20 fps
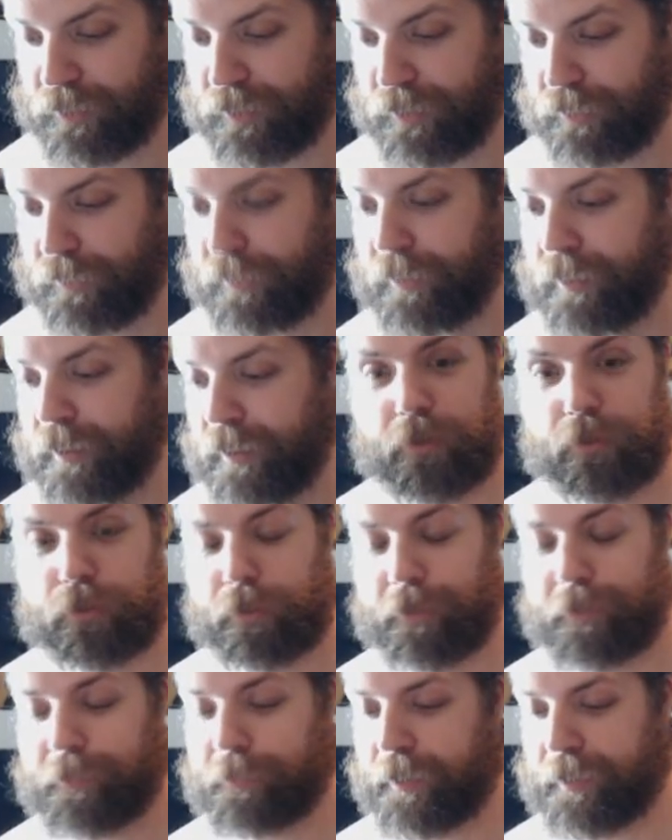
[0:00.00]
here.
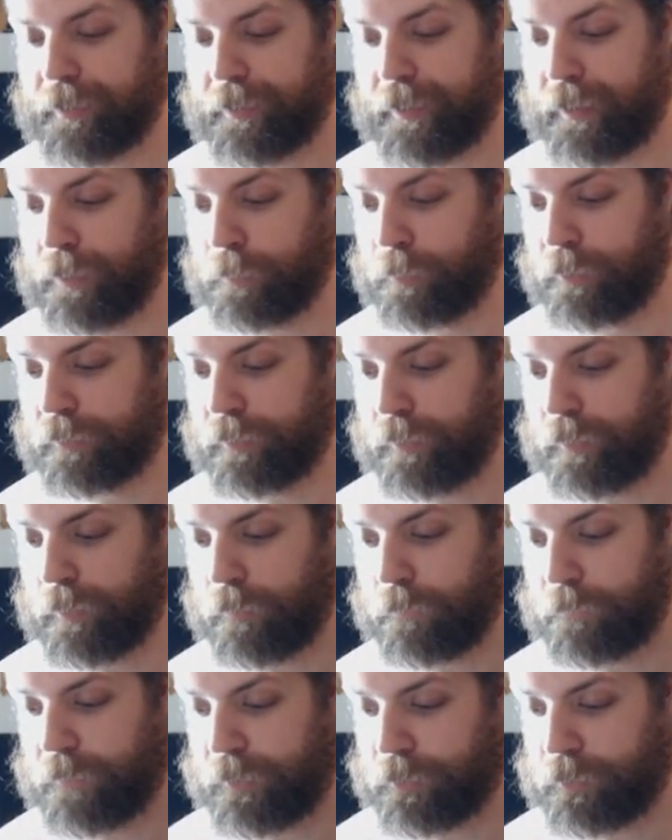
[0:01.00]
3 great keywords
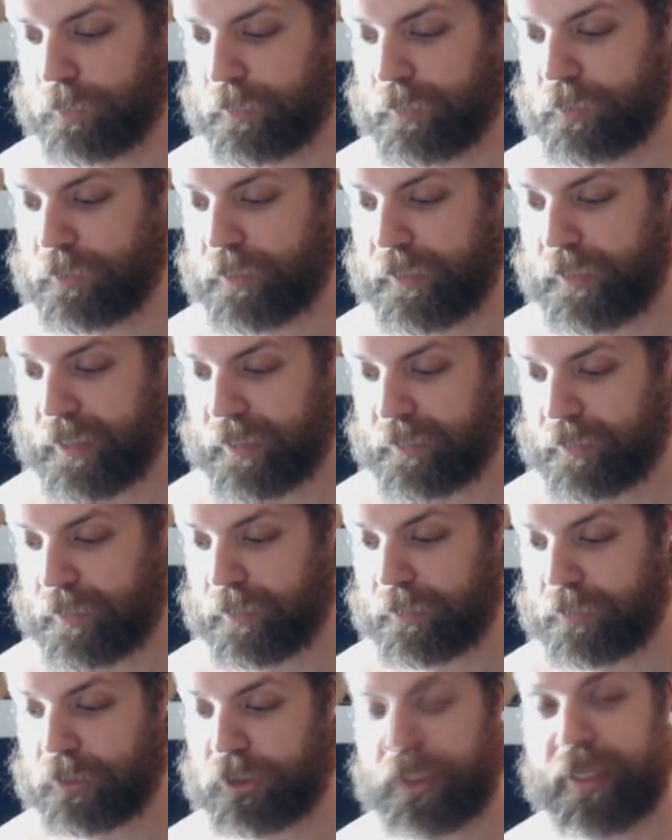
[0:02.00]
though: Vigilance, Death
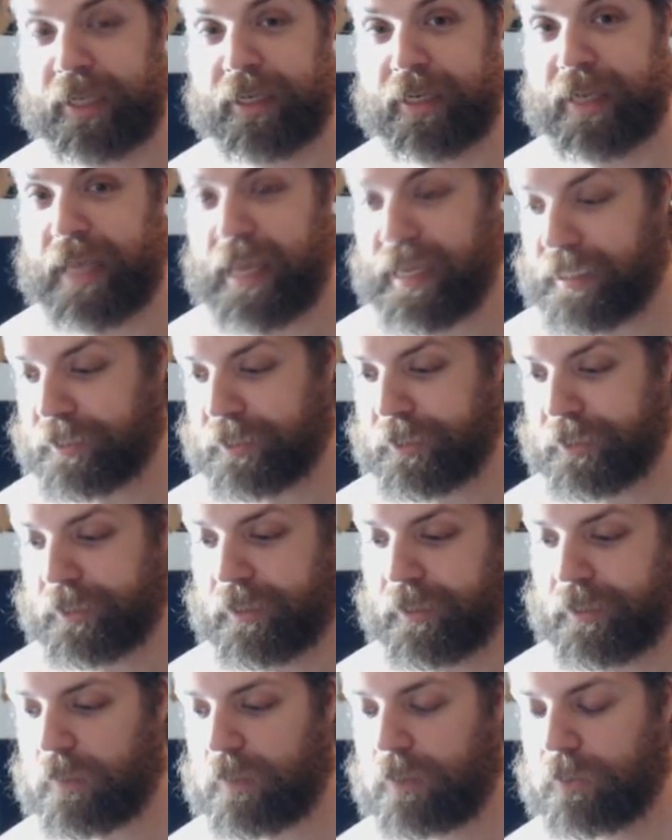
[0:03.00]
Touch, and
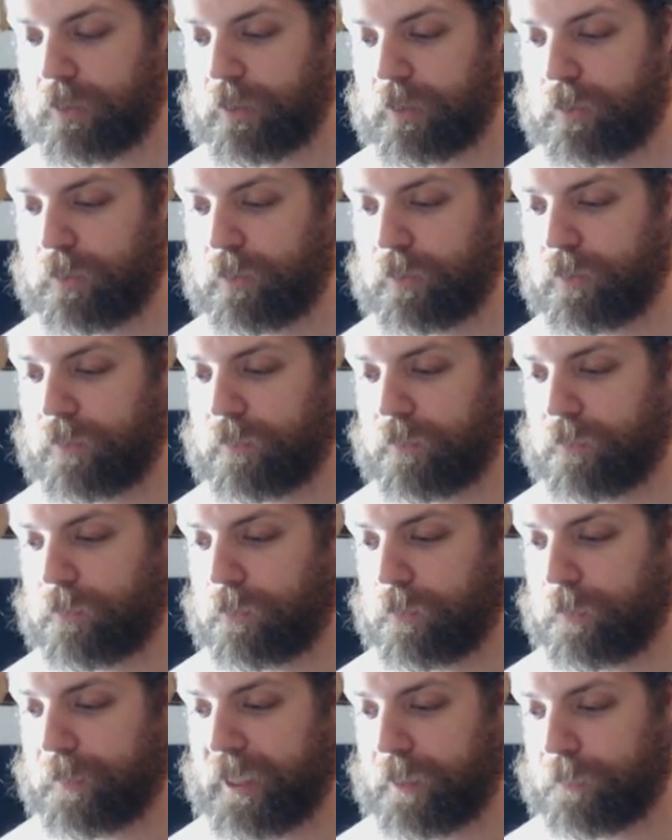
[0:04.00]
Haste. So
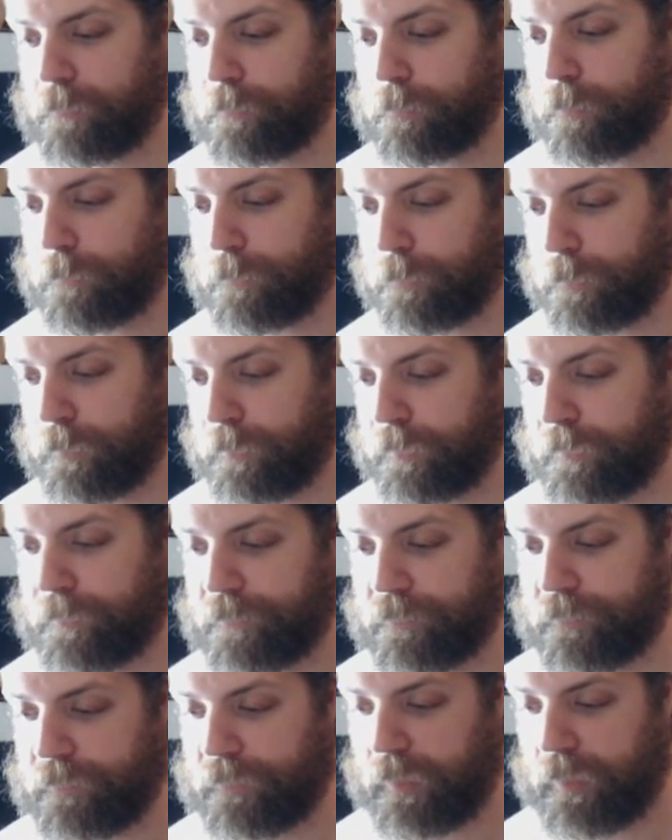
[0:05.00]
4 mana 4/4
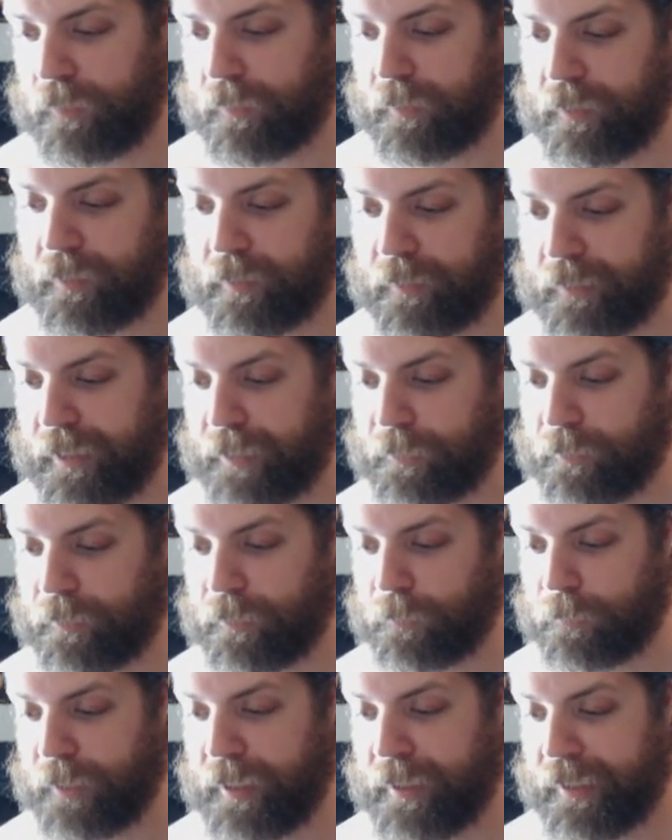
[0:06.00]
can attack
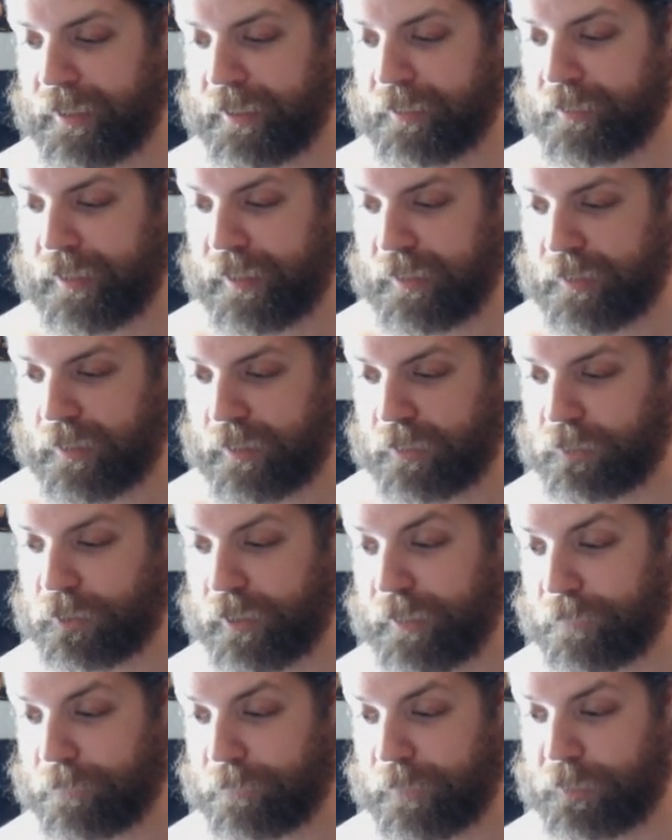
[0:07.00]
right away, has Death Touch
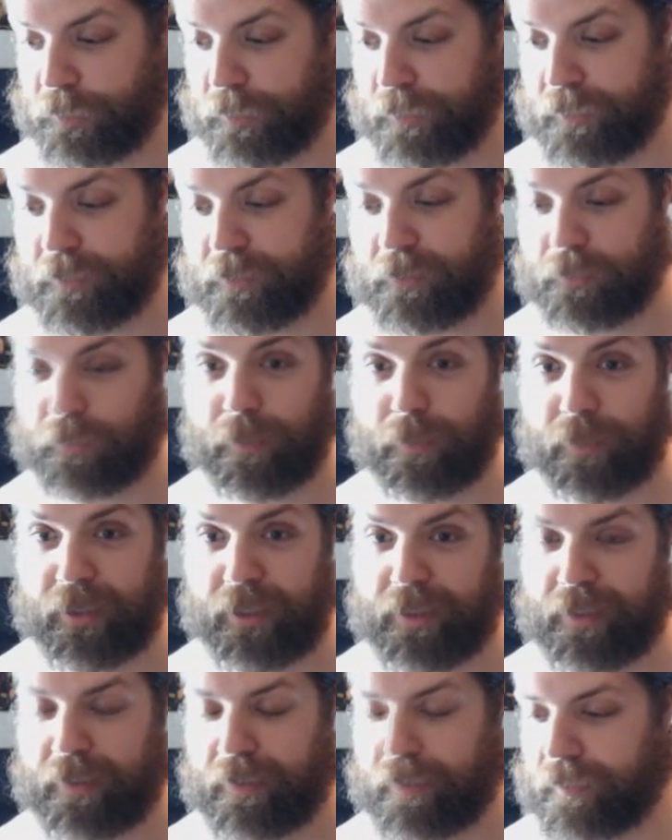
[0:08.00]
and Vigilance, so it can
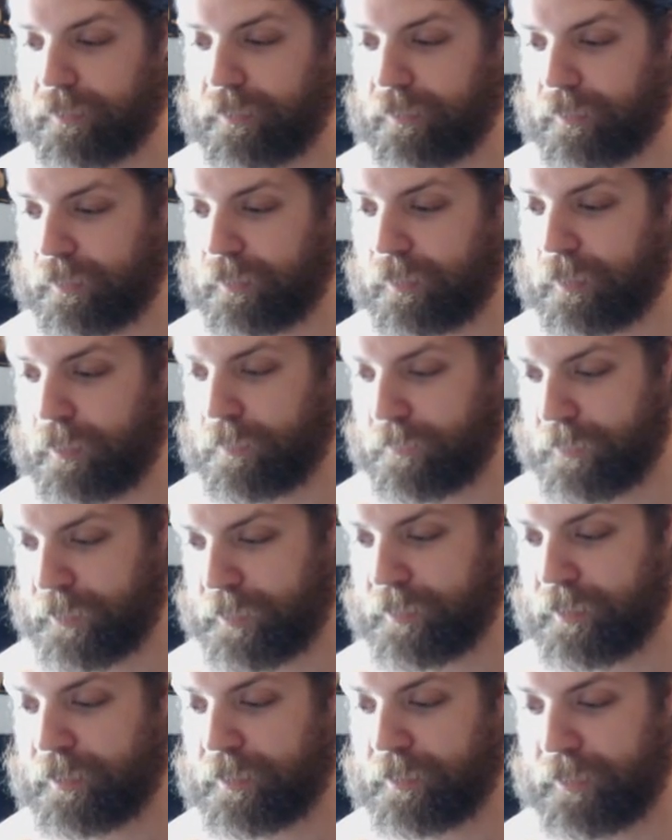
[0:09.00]
play
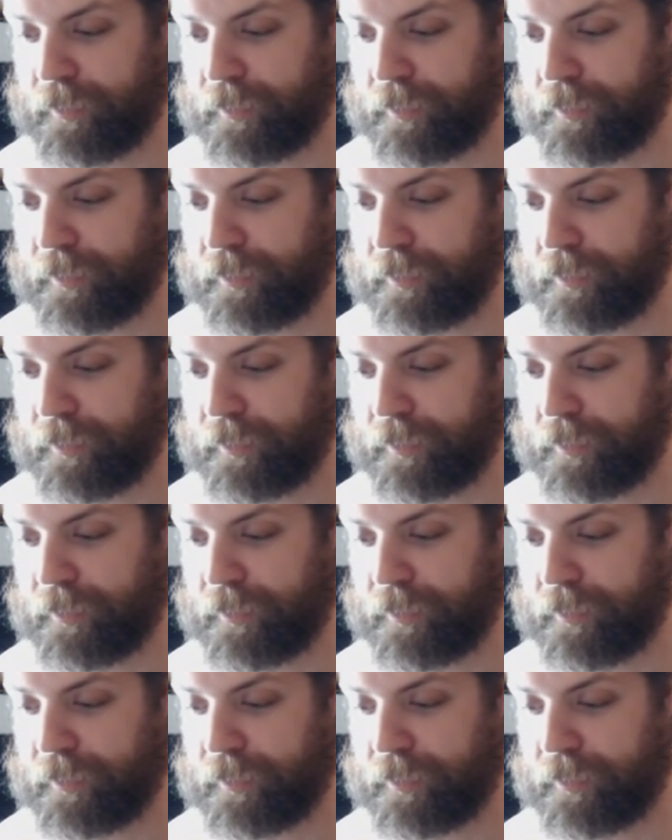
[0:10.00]
offense and